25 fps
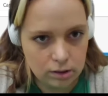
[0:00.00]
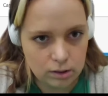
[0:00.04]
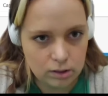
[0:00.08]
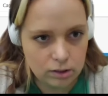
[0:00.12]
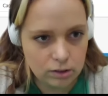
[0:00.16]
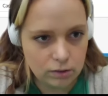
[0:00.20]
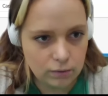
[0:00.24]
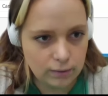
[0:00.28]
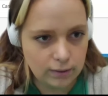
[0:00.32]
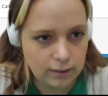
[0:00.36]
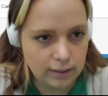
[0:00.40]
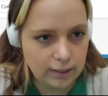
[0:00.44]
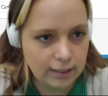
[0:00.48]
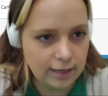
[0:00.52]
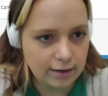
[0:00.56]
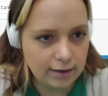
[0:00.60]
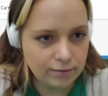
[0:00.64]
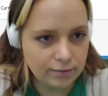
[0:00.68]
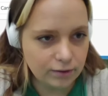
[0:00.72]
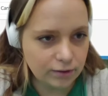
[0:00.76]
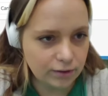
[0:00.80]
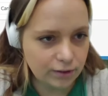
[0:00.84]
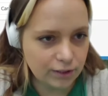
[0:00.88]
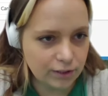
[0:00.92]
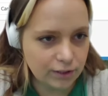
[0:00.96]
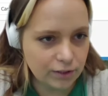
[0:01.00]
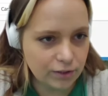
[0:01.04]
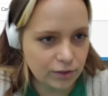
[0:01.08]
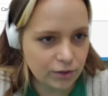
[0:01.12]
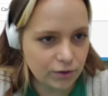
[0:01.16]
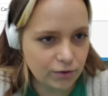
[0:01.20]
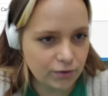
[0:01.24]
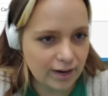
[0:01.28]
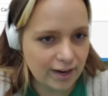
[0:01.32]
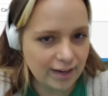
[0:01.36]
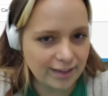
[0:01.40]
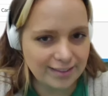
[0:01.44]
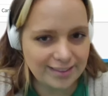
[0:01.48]
So it never looks
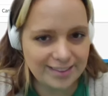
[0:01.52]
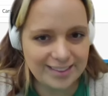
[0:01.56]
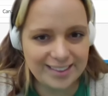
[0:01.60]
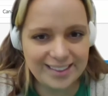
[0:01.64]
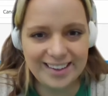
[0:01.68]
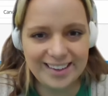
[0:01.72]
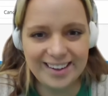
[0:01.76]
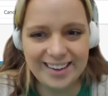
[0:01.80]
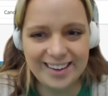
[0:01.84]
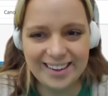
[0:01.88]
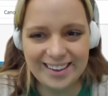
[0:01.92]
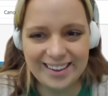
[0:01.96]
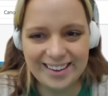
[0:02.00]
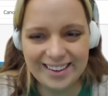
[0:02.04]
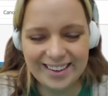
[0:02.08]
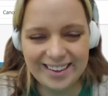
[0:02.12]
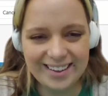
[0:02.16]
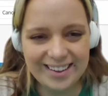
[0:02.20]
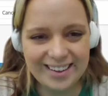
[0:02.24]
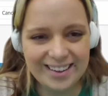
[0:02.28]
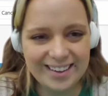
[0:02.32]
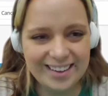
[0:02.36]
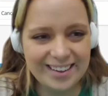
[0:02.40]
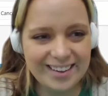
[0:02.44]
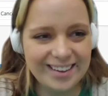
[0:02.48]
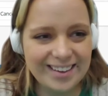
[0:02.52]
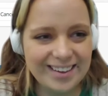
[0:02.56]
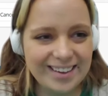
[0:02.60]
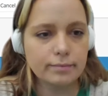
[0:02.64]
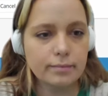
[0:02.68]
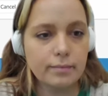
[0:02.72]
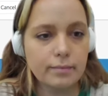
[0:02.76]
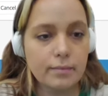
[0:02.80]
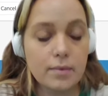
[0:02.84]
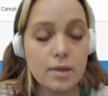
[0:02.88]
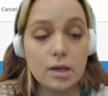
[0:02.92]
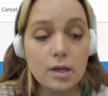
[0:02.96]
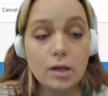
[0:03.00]
correct.
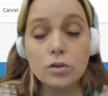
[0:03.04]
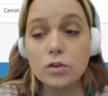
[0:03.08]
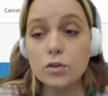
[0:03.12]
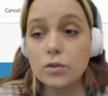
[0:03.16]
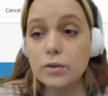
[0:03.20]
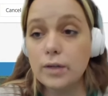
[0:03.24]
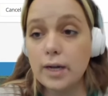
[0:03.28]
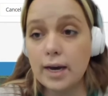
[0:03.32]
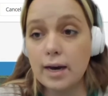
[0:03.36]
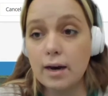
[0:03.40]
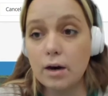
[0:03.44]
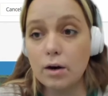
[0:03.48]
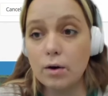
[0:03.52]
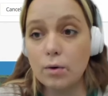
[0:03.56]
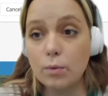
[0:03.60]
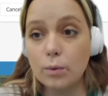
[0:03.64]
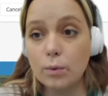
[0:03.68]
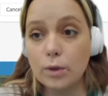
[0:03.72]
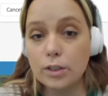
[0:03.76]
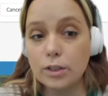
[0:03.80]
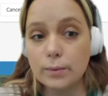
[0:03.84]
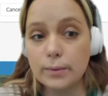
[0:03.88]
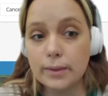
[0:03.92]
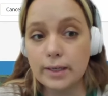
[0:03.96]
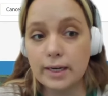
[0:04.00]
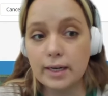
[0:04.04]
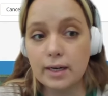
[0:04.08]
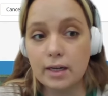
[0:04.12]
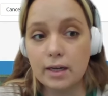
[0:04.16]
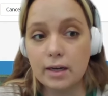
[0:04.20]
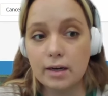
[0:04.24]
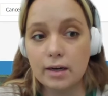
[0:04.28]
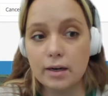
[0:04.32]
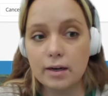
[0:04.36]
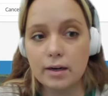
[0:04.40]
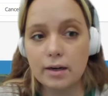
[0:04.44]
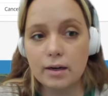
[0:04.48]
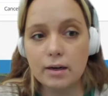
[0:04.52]
So now, once we're in
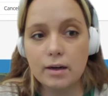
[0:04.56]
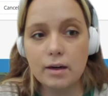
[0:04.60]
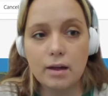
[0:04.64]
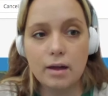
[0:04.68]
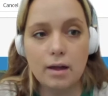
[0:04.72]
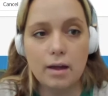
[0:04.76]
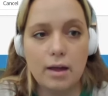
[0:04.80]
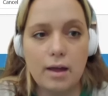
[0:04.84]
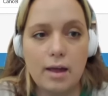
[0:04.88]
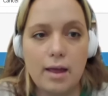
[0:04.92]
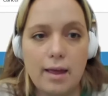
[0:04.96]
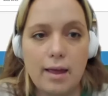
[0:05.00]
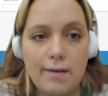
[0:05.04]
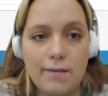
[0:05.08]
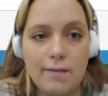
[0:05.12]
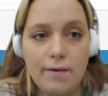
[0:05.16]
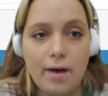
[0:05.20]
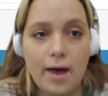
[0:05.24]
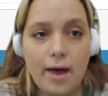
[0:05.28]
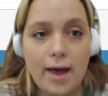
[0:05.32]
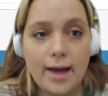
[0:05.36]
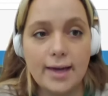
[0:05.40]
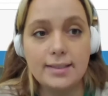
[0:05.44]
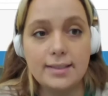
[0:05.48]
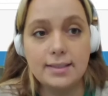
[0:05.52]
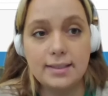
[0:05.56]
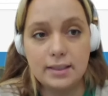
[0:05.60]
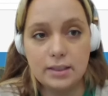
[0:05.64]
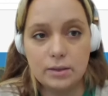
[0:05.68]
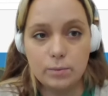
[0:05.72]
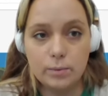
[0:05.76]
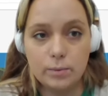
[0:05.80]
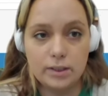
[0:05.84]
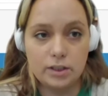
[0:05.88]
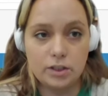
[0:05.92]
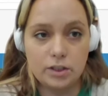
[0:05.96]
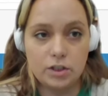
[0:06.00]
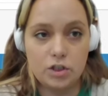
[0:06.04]
here, if I did
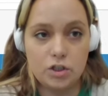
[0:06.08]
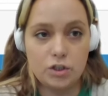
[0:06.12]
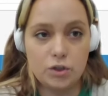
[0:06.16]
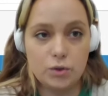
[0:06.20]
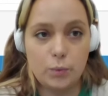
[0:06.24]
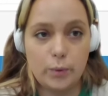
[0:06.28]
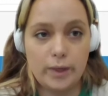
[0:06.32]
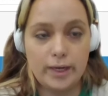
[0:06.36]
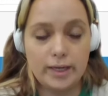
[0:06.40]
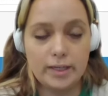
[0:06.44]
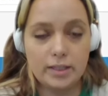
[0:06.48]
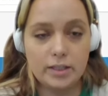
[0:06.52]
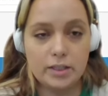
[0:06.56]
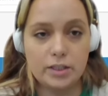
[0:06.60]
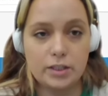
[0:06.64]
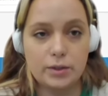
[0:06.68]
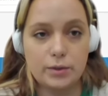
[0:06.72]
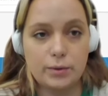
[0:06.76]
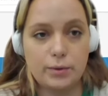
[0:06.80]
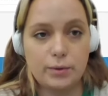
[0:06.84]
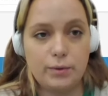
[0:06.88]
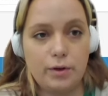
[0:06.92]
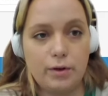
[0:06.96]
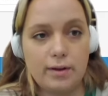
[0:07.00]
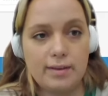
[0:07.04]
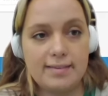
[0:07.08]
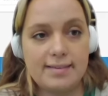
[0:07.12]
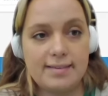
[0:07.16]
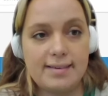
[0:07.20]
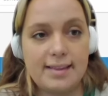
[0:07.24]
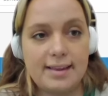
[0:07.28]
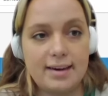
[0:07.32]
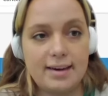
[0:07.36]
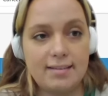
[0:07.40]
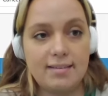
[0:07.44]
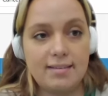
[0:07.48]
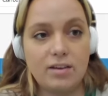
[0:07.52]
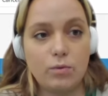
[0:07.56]
want to do week 2, you can say that
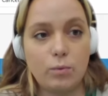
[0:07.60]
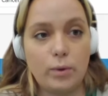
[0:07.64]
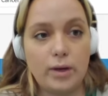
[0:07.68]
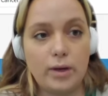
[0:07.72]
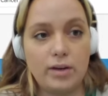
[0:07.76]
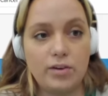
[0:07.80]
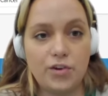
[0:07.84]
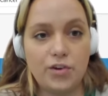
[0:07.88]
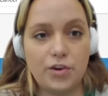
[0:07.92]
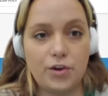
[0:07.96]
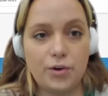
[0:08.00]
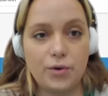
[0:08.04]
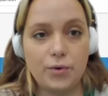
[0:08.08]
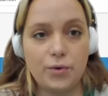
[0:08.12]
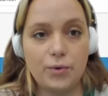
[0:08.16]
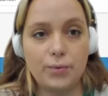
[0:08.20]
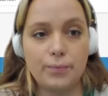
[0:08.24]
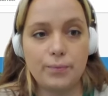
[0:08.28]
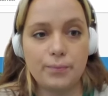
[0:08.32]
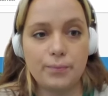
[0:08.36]
it says week 2,